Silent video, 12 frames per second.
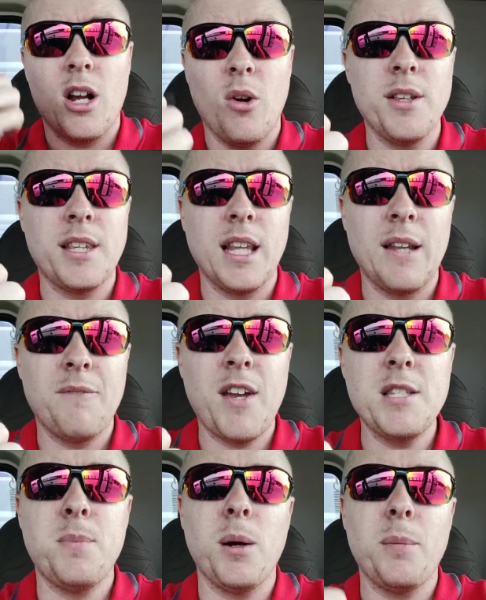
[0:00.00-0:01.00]
Go hit the
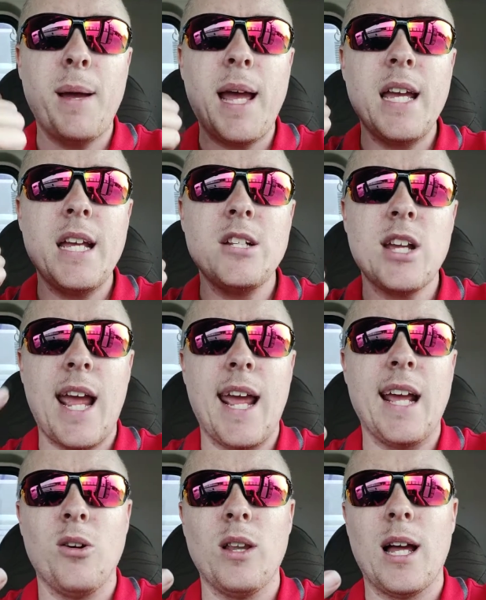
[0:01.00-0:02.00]
Facebook page
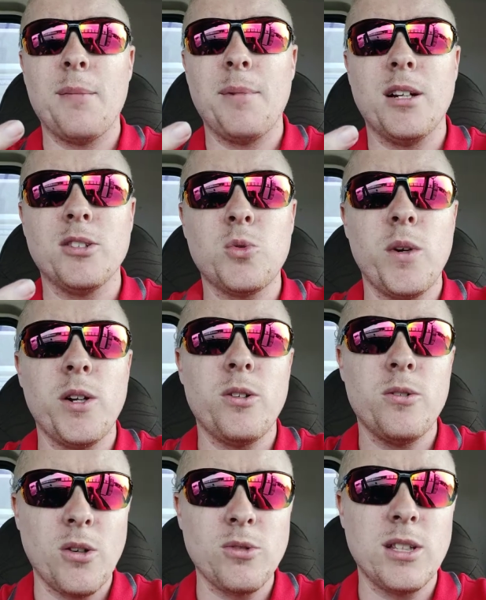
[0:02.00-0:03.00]
and go like me on
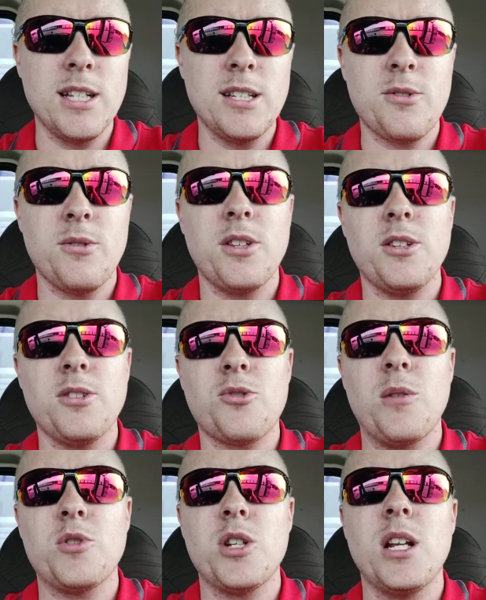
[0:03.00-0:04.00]
Twitter. Those links are in the
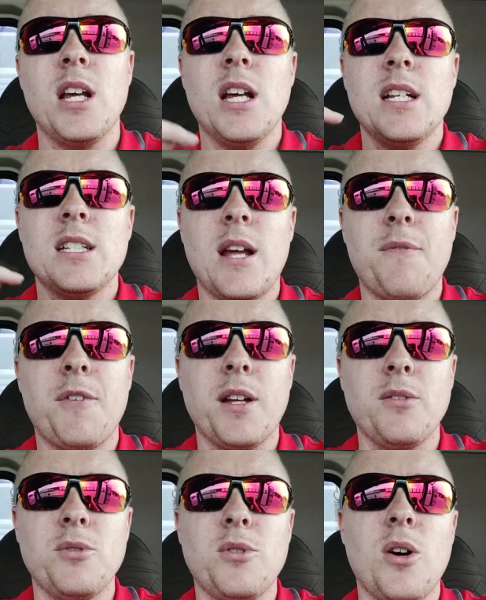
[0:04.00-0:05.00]
description. Definitely
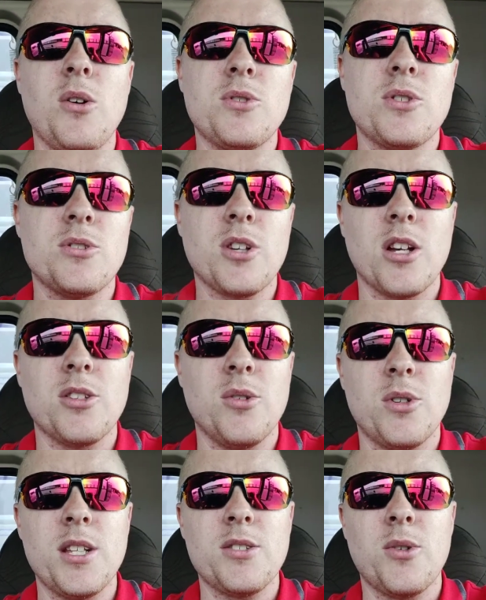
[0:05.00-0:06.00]
go do those. There's
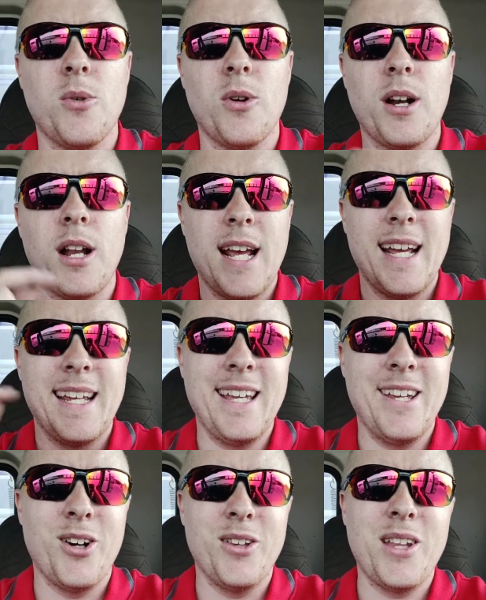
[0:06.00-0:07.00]
also a Discord.
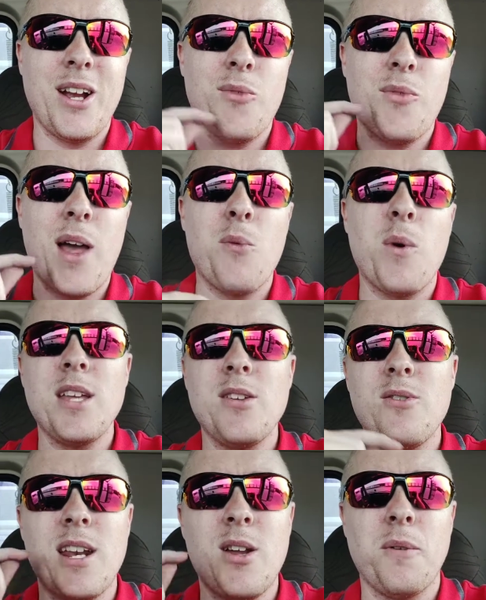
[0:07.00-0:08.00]
Get on there. That way
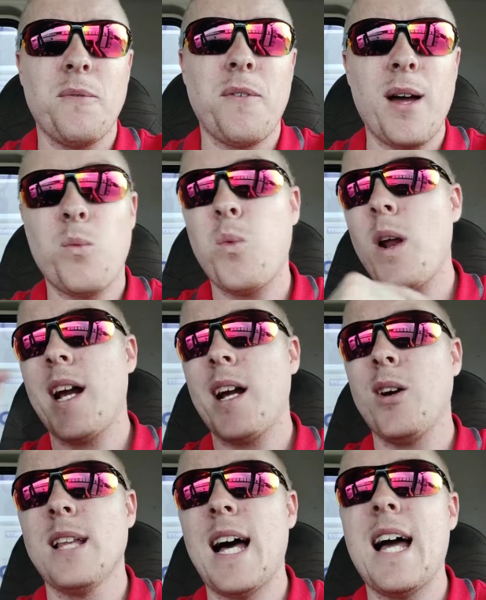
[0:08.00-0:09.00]
you get notified when I
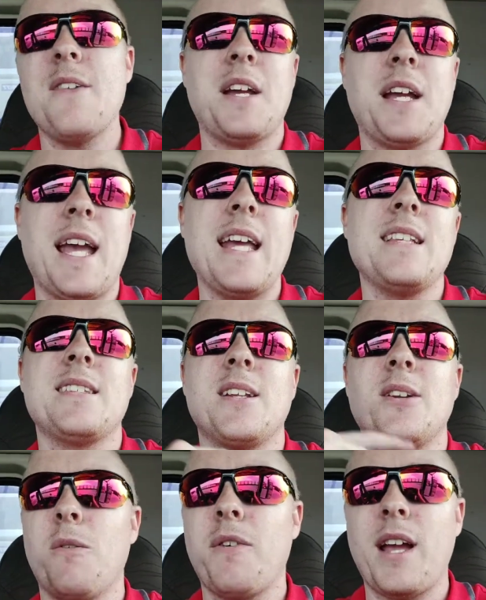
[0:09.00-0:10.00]
go live in case
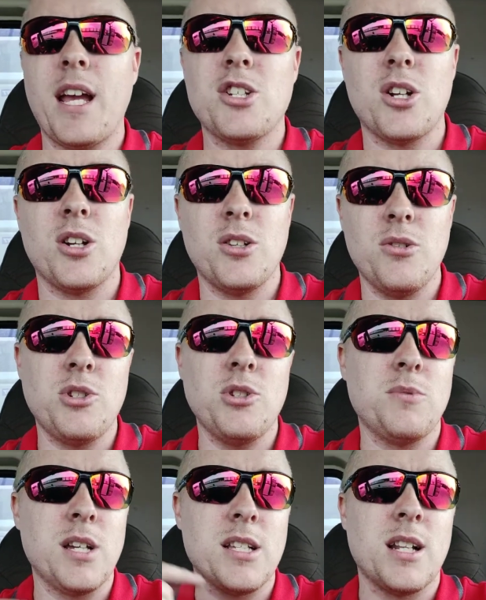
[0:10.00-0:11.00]
the notification on
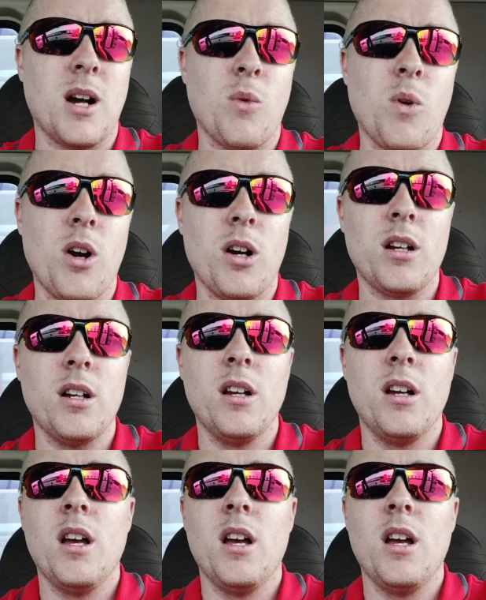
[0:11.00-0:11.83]
YouTube does not work.